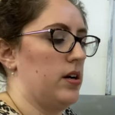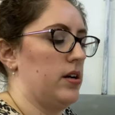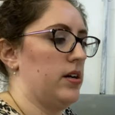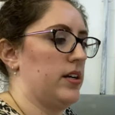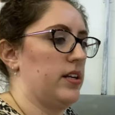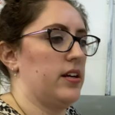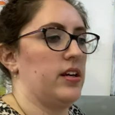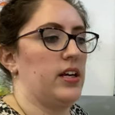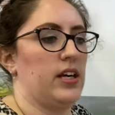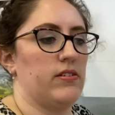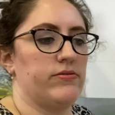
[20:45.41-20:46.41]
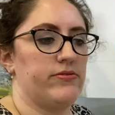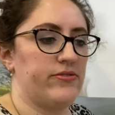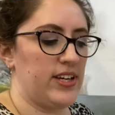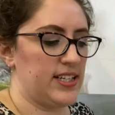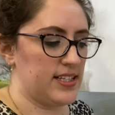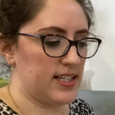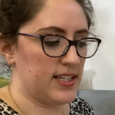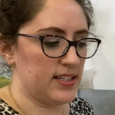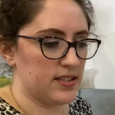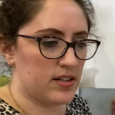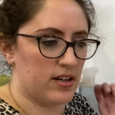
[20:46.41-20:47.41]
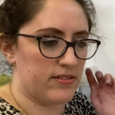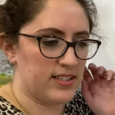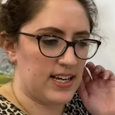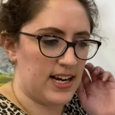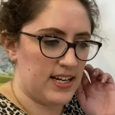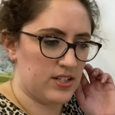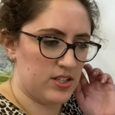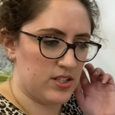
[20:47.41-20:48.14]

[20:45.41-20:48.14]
Okie dokie, facings are attached,